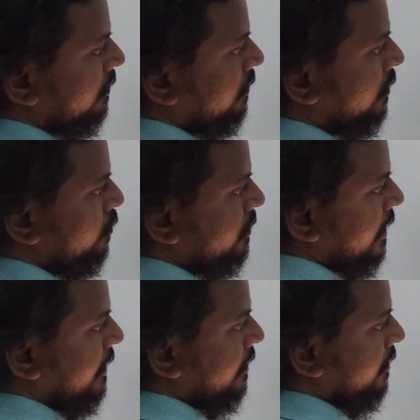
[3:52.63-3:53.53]

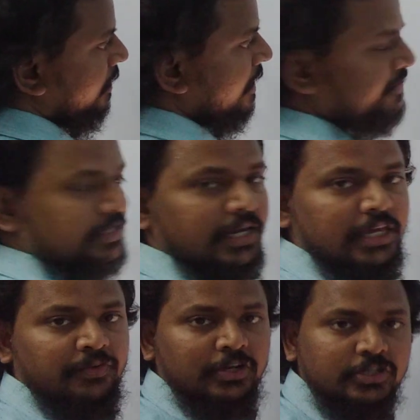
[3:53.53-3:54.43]
1800. Left side
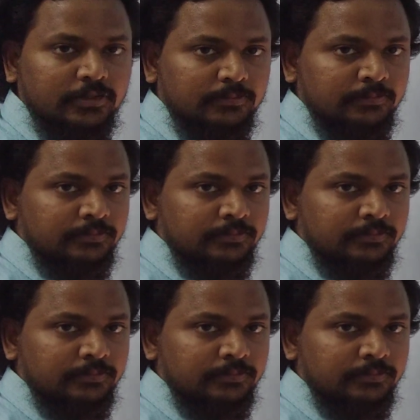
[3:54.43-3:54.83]
equation.